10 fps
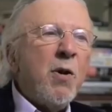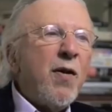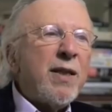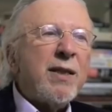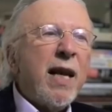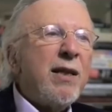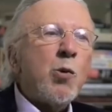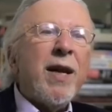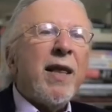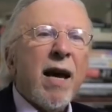be moving at, say,
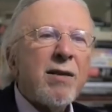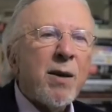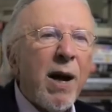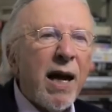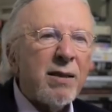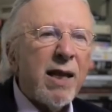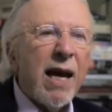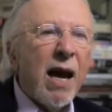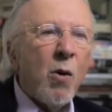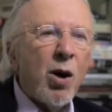20,000 miles an
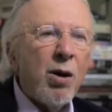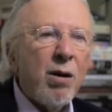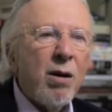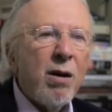hour,